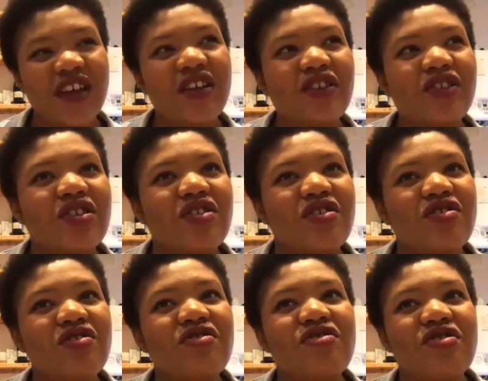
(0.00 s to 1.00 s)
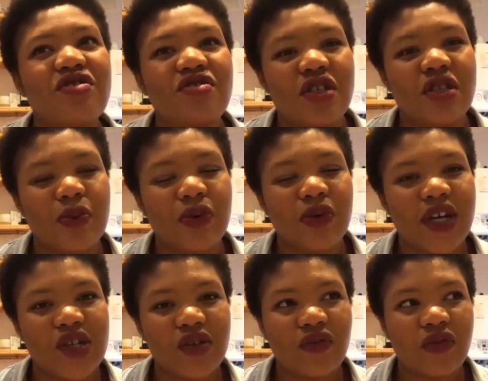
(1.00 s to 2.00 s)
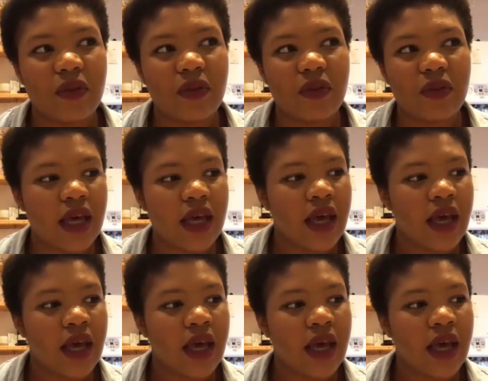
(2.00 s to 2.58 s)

she's a huge, huge inspiration for me.